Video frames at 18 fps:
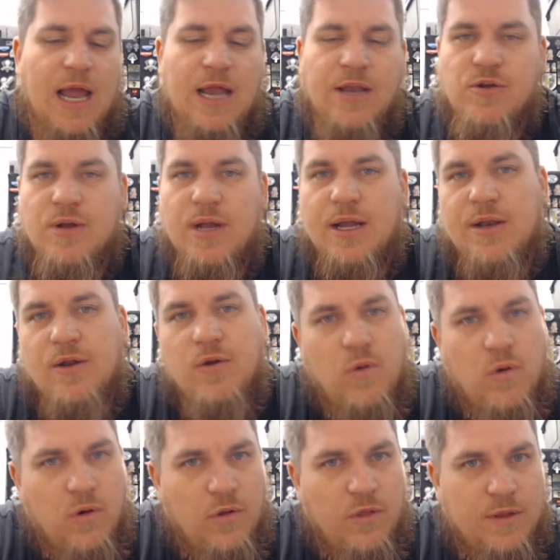I do not
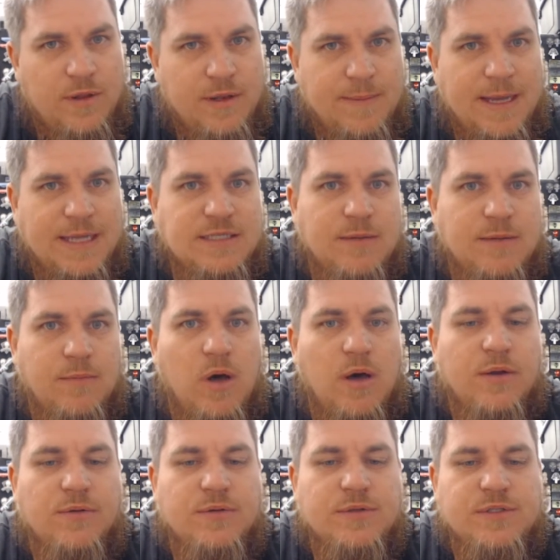know all the makes and
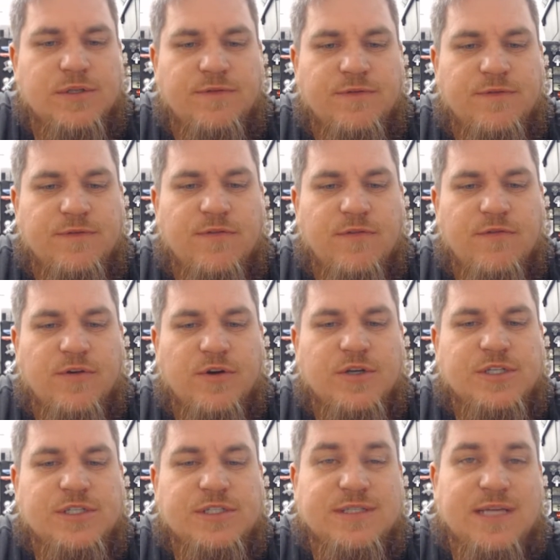models of different
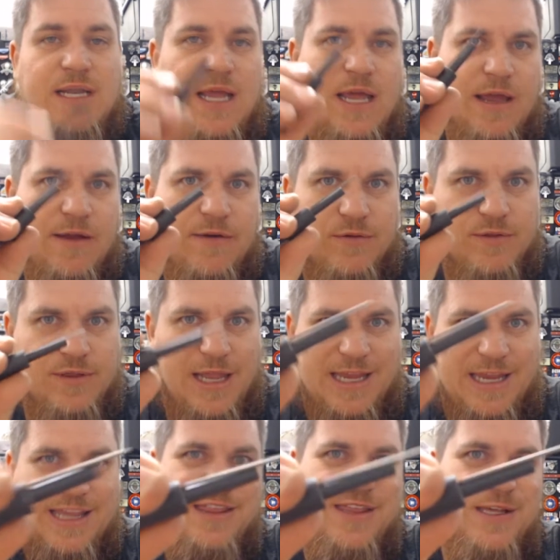versions that are
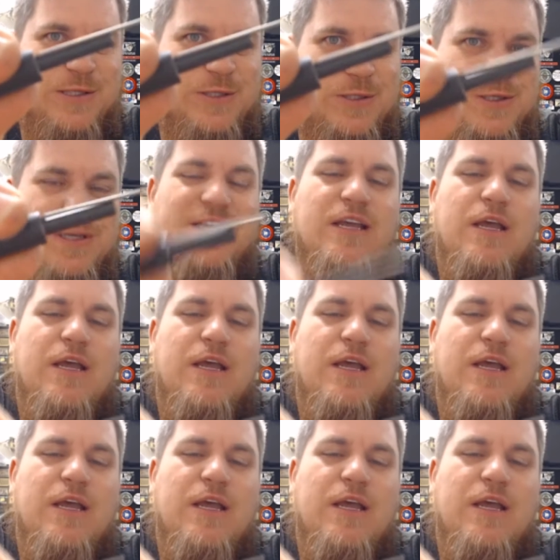like this,